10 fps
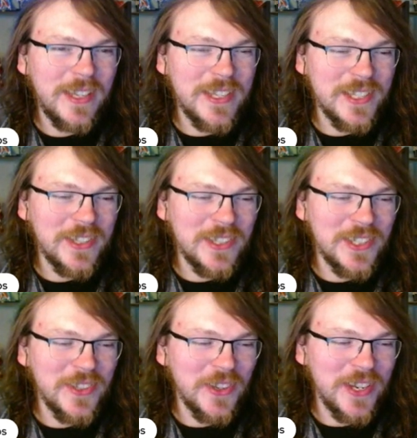it is a good
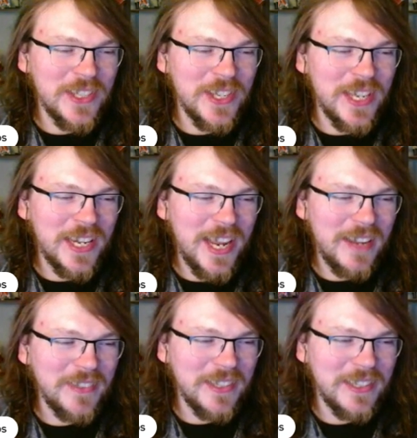story. So you kind of
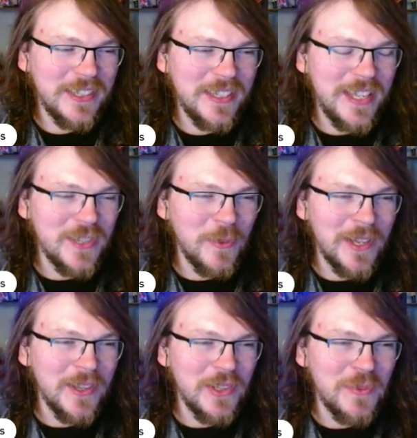have to. It's one
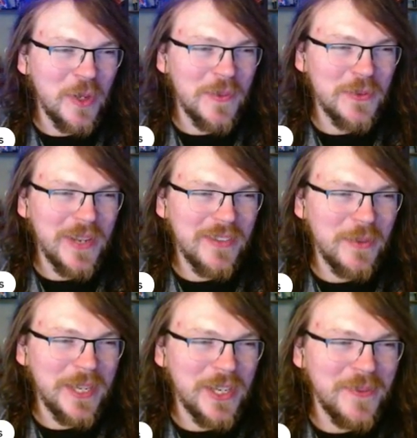of those moments where you have to
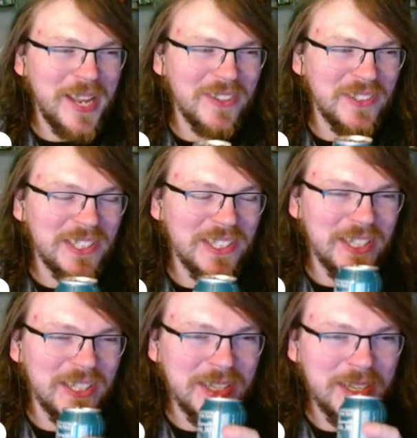pick your battles,
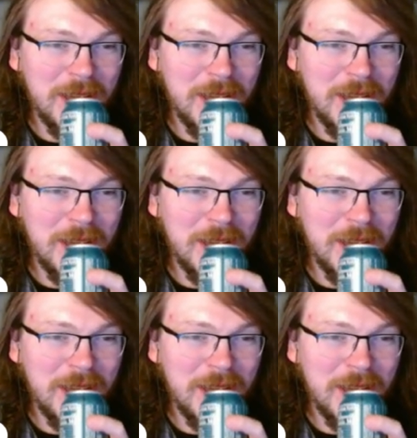and